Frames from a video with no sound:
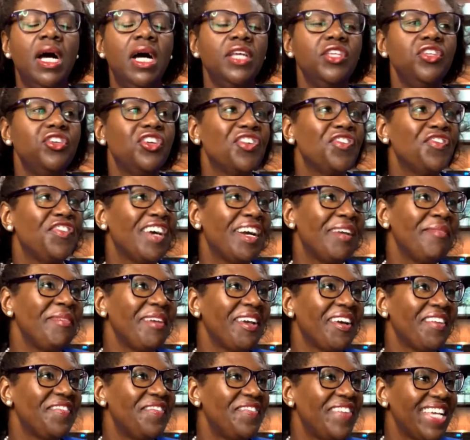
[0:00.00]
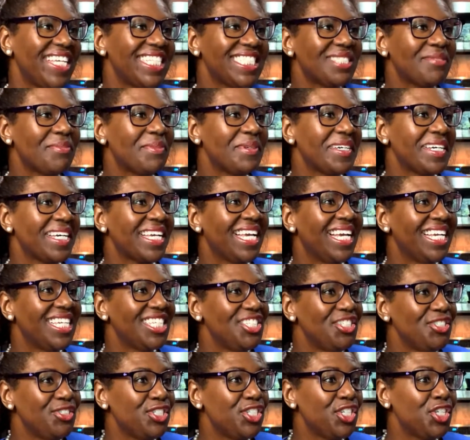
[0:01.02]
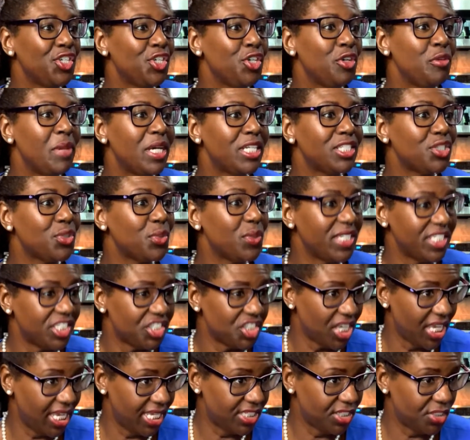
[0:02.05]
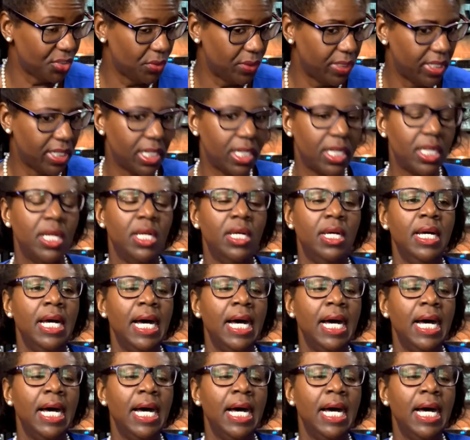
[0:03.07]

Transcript: You can find me on Facebook, YouTube, Twitch, and Twitter.